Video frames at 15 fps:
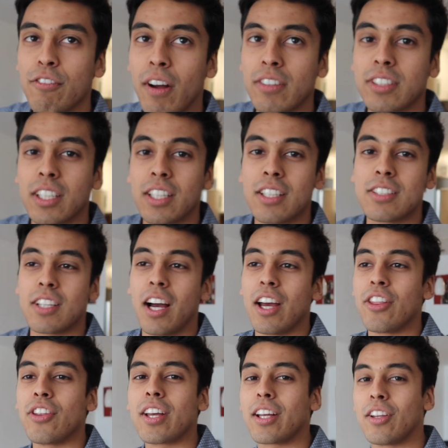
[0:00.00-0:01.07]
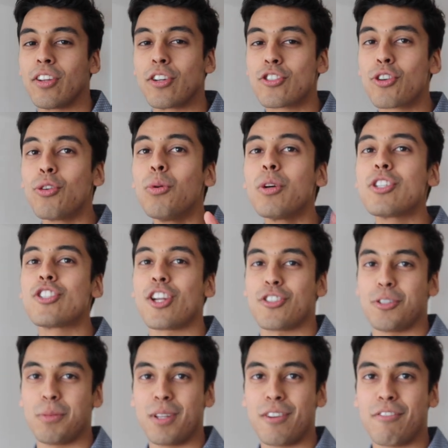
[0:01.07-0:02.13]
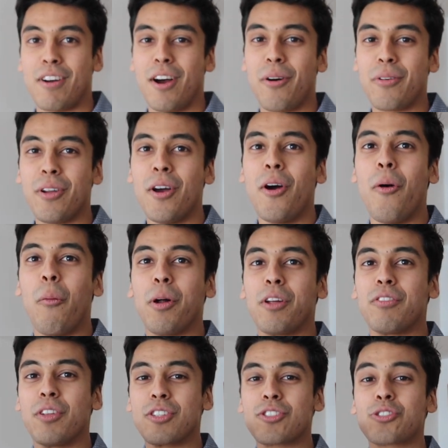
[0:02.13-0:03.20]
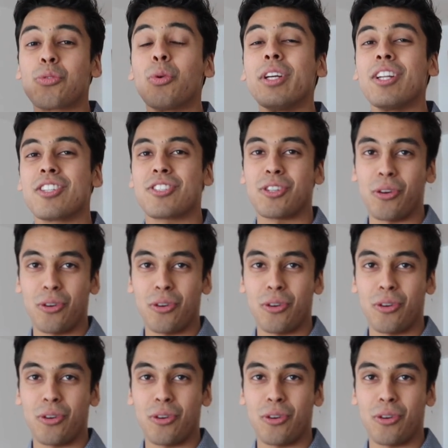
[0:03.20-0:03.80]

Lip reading: 5 seconds. I think the truest gentleman found one of the sweetest